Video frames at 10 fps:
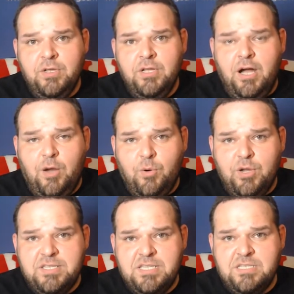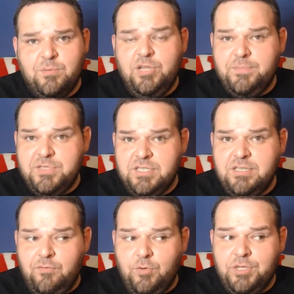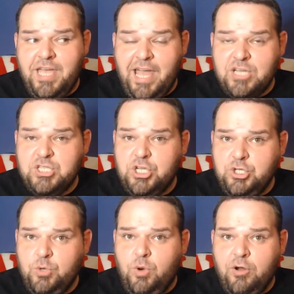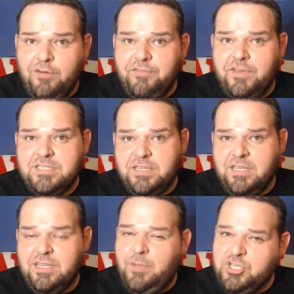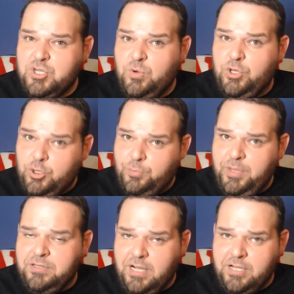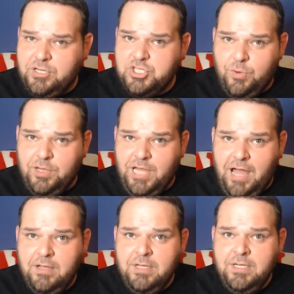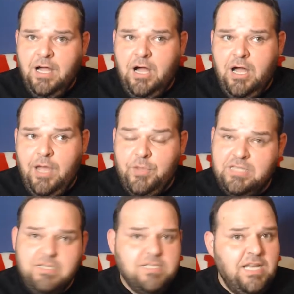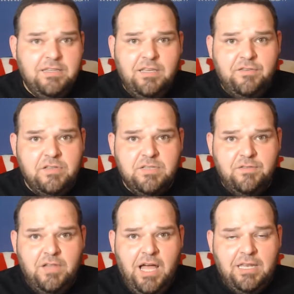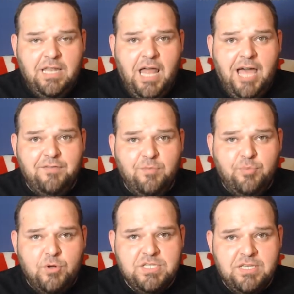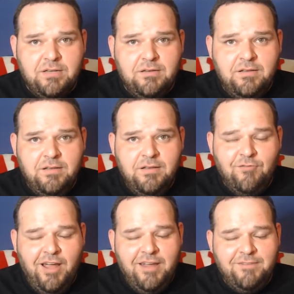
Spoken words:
We're going to see some glimpses of what they actually could do on offense. I think they might show a little bit. They're not going to show a lot. And we get to see that defensive line live in person. Right?